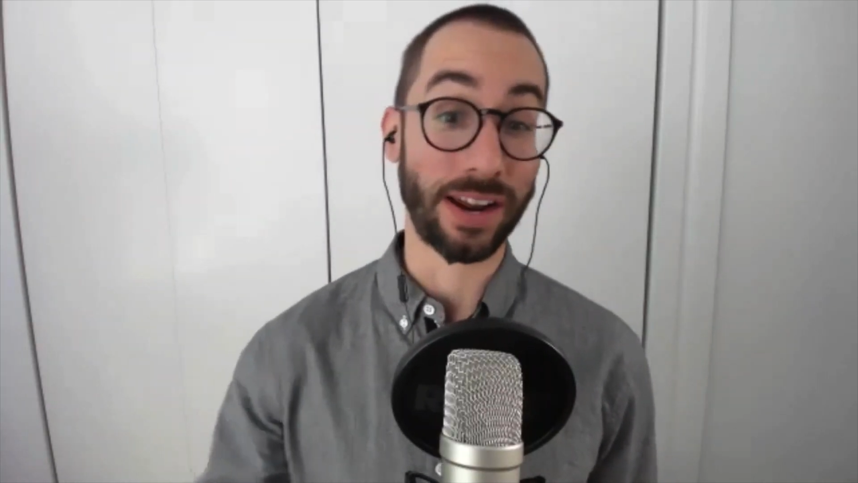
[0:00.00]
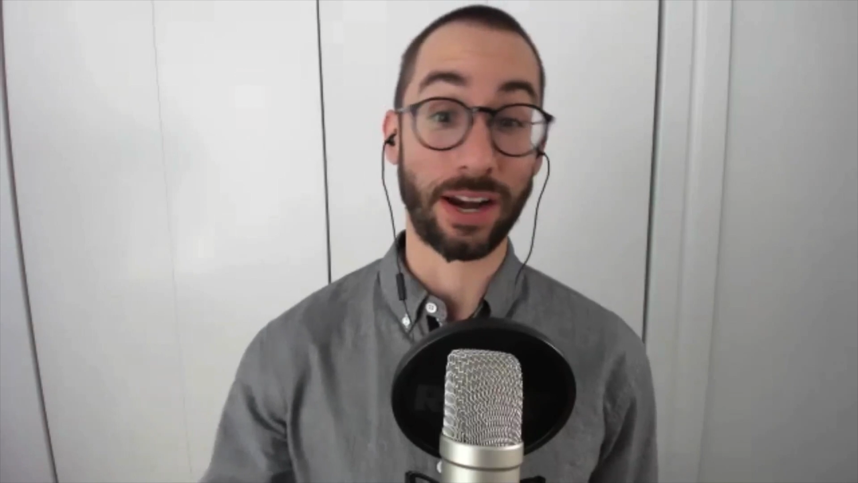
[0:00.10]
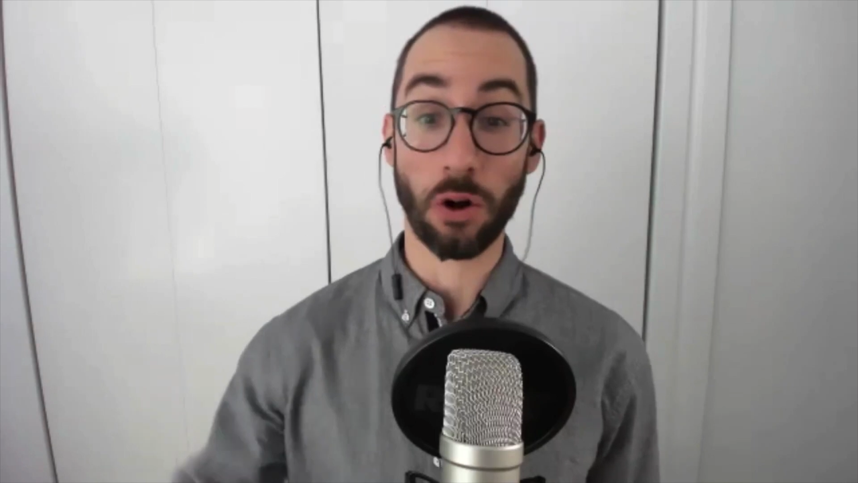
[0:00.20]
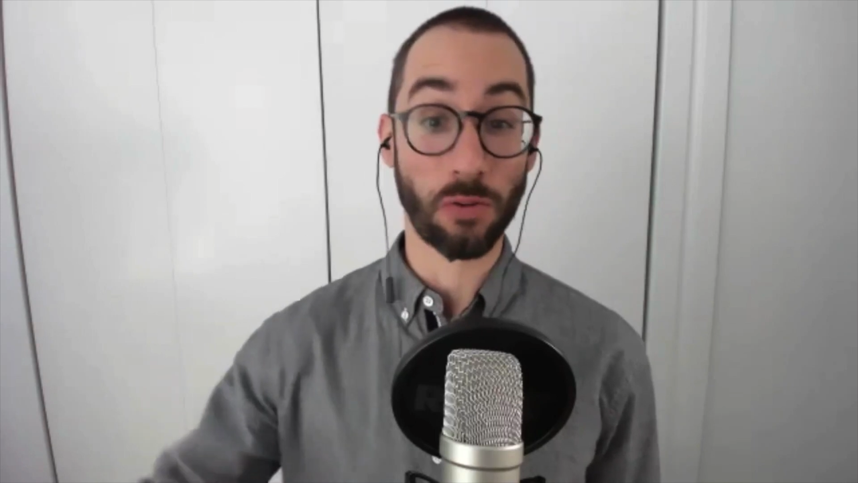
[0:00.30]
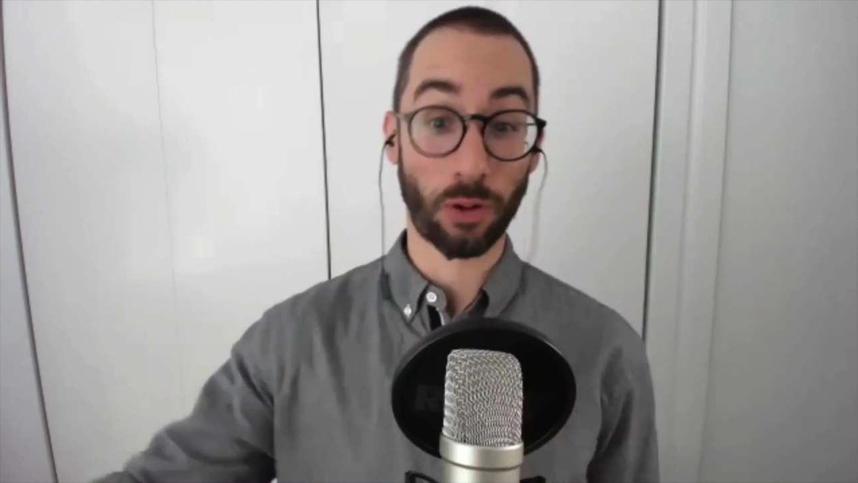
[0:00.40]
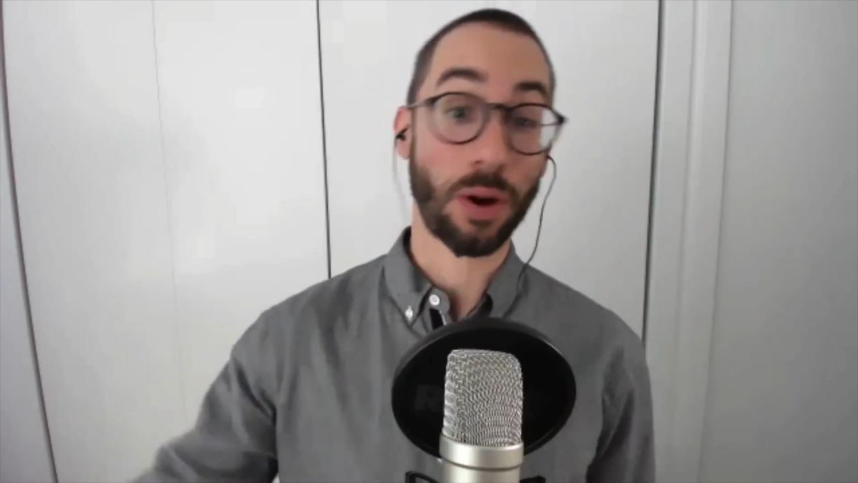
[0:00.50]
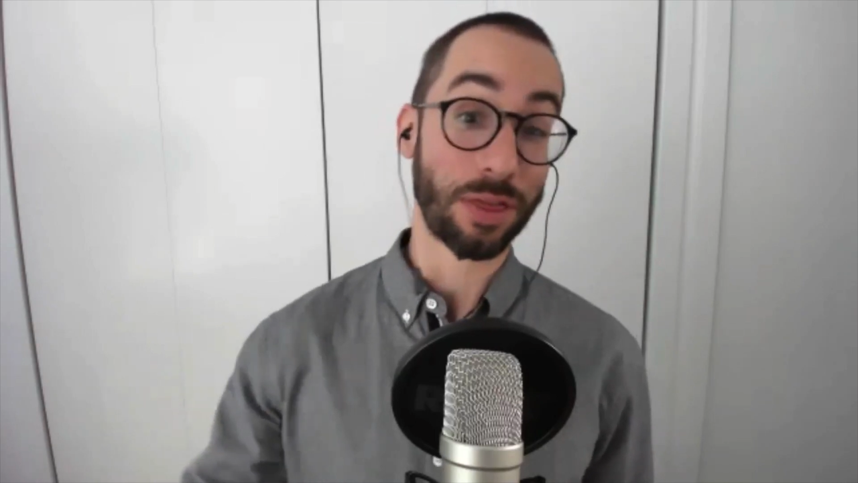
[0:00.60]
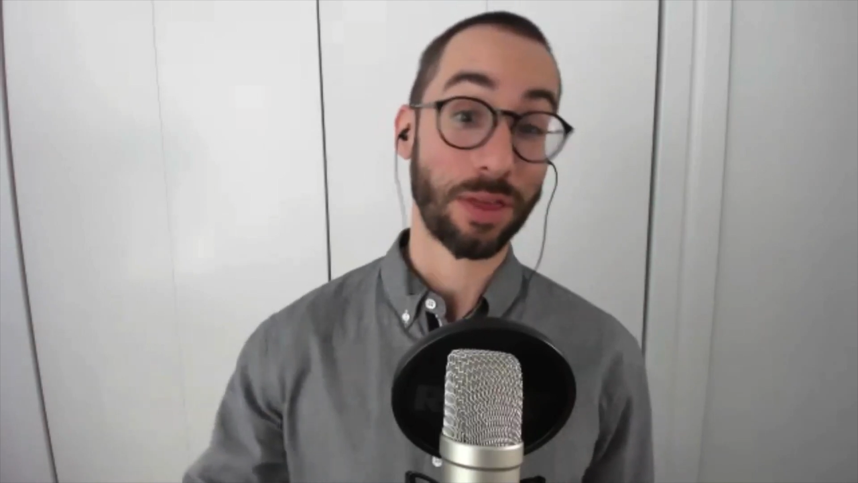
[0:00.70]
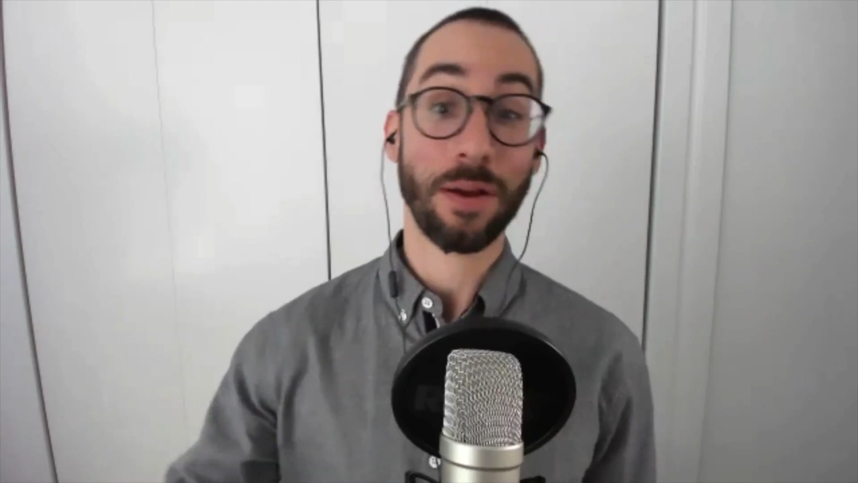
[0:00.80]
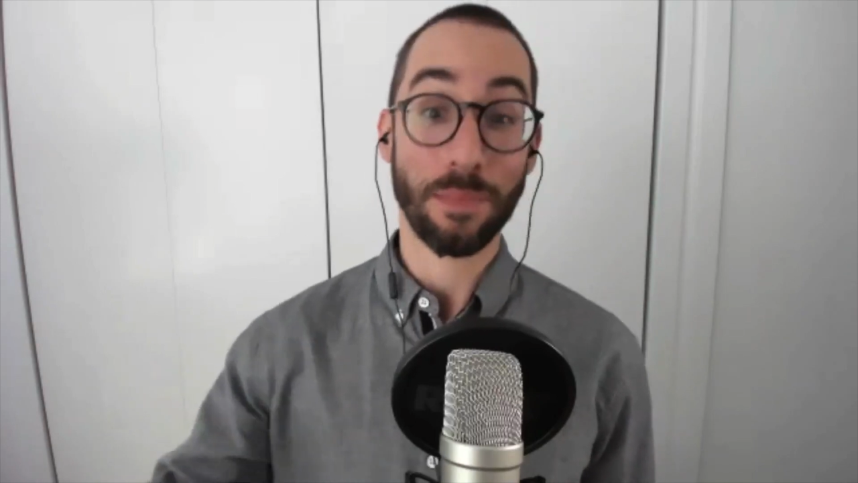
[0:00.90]
it over with,
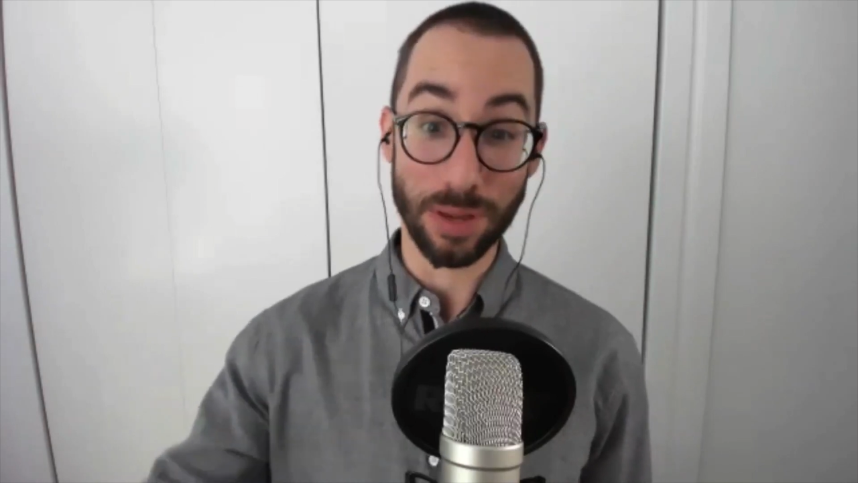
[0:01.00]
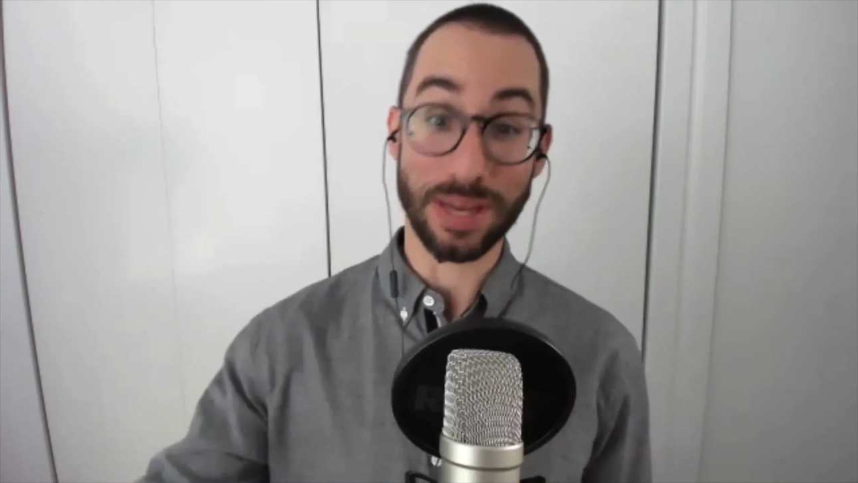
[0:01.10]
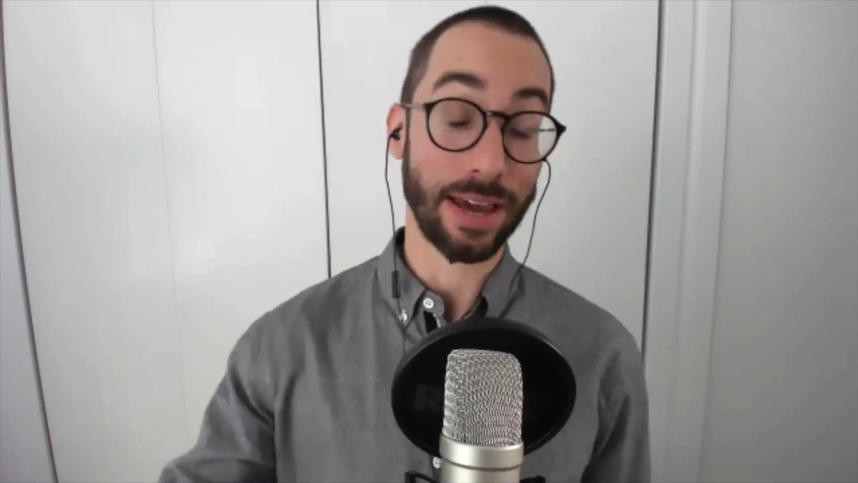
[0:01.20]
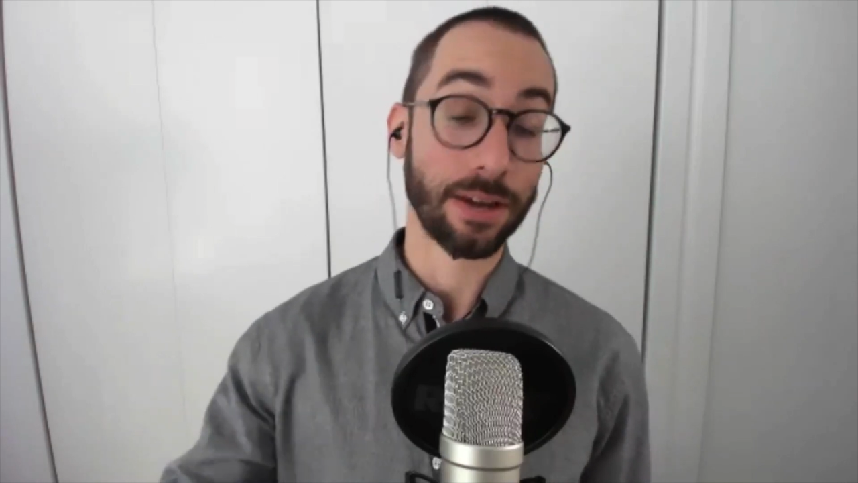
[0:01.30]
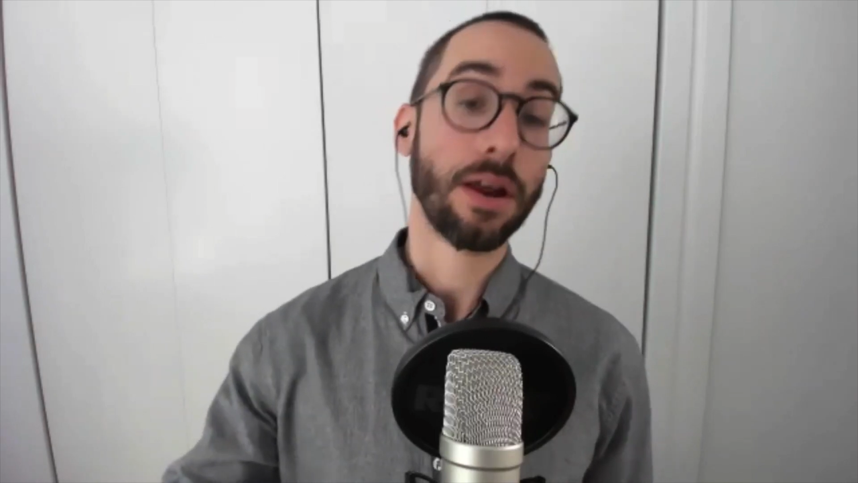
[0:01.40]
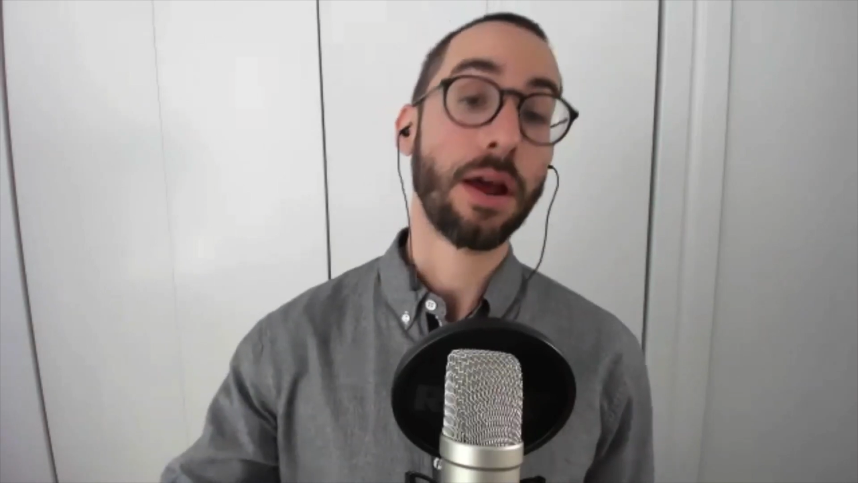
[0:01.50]
begin.